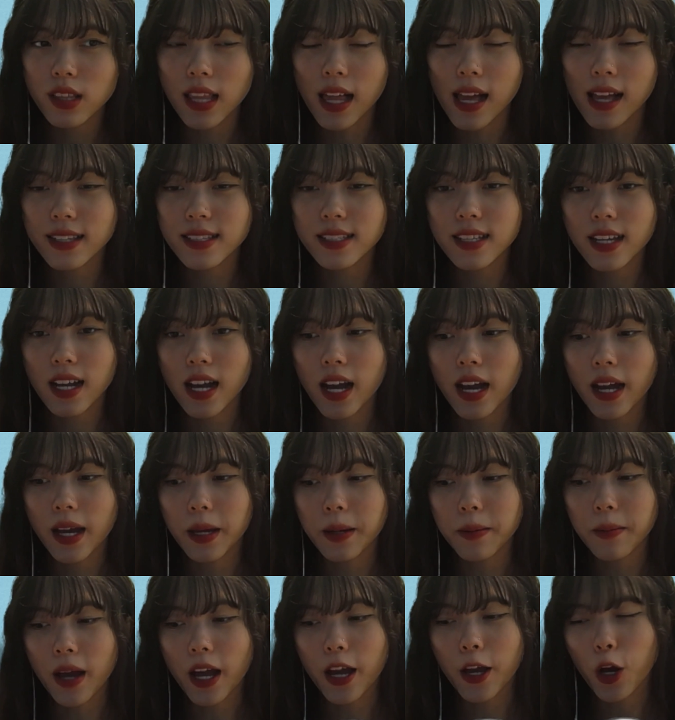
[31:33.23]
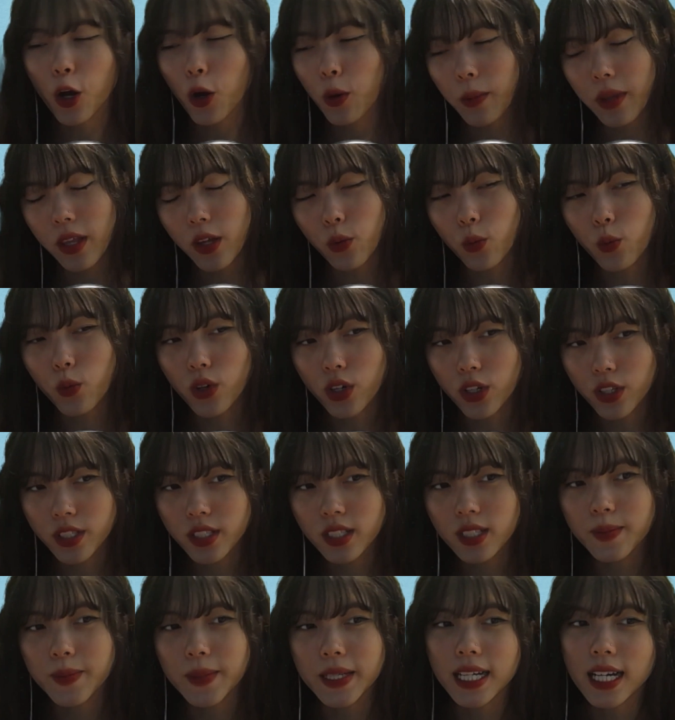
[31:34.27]
last time, I hope it
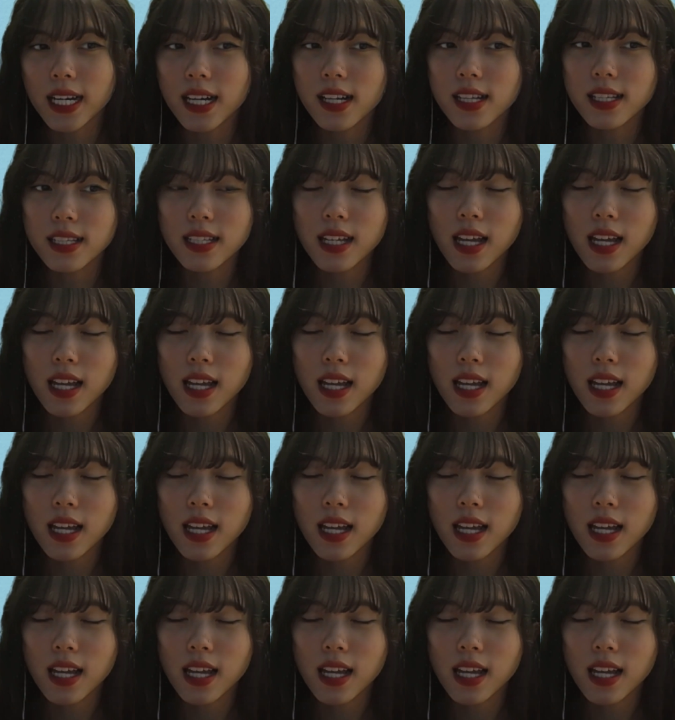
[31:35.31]
worked, because